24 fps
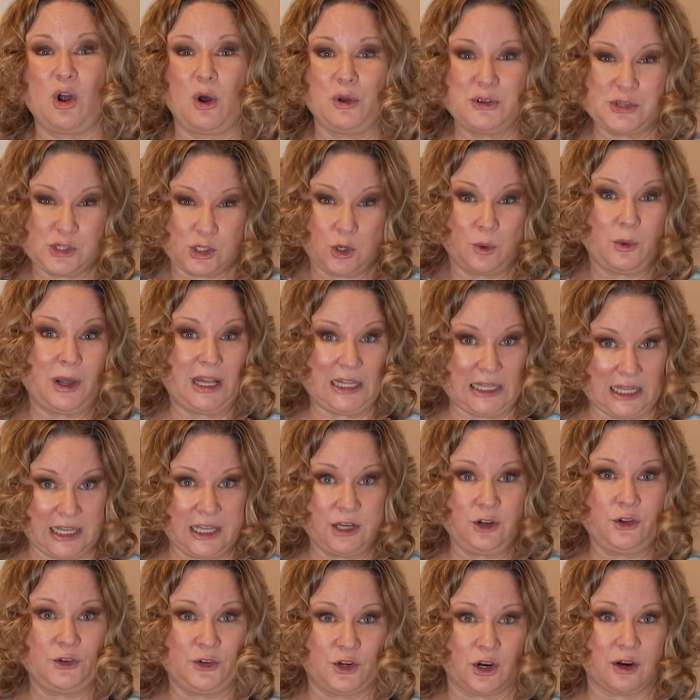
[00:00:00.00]
also a
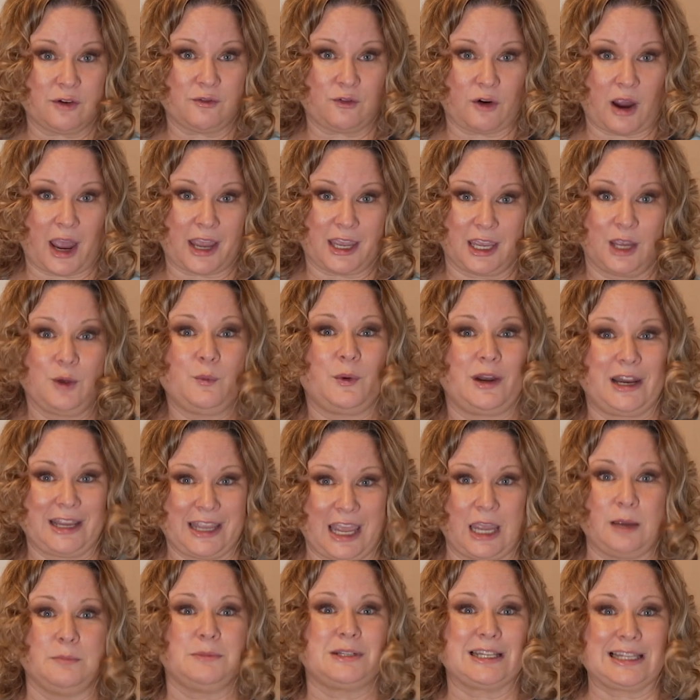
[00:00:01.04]
little nerve-wracking when it
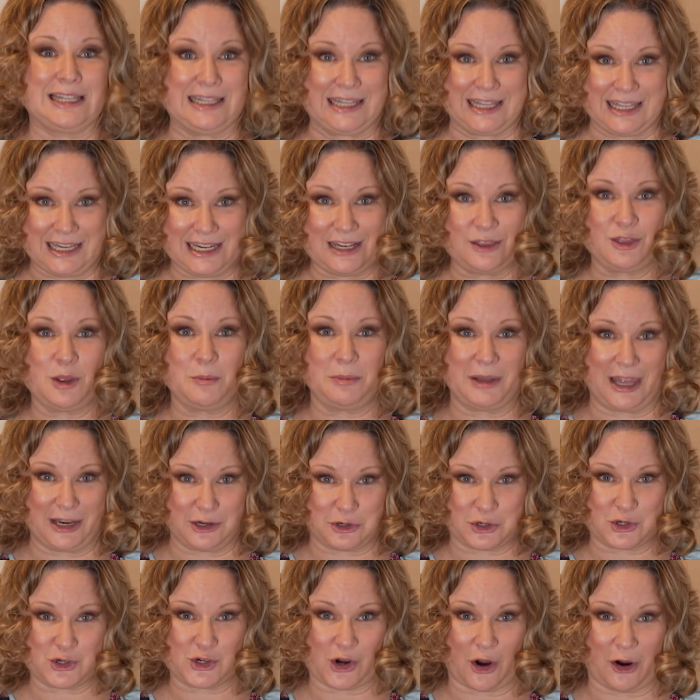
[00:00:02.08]
came to cleaning the
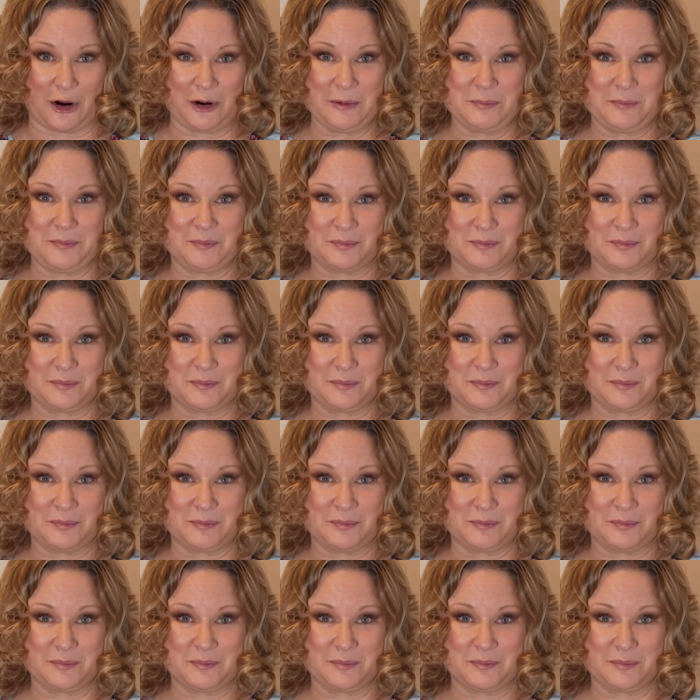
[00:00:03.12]
blender jar.